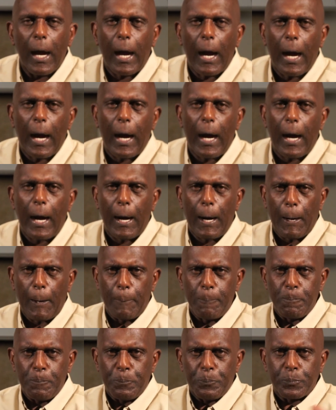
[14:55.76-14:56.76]

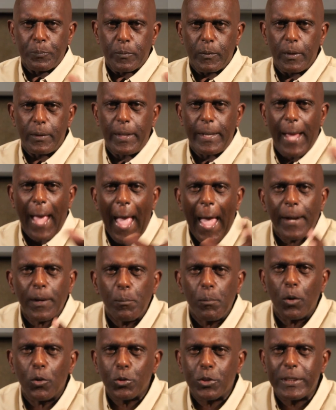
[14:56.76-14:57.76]
the
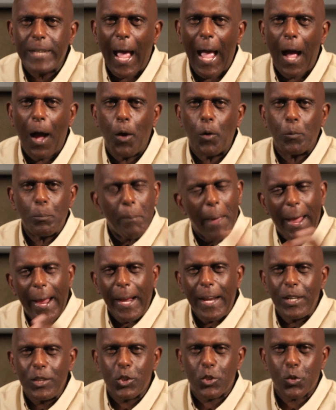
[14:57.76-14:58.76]
animals down
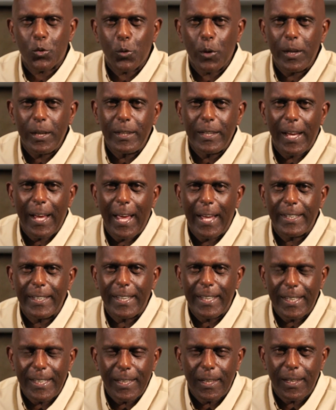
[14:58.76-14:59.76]
Main Street and
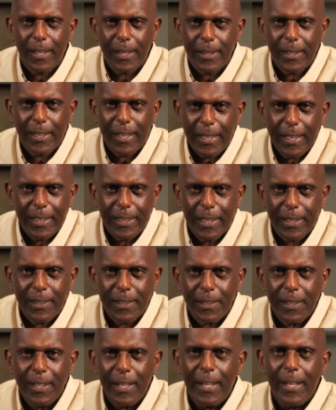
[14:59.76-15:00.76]
in Eden.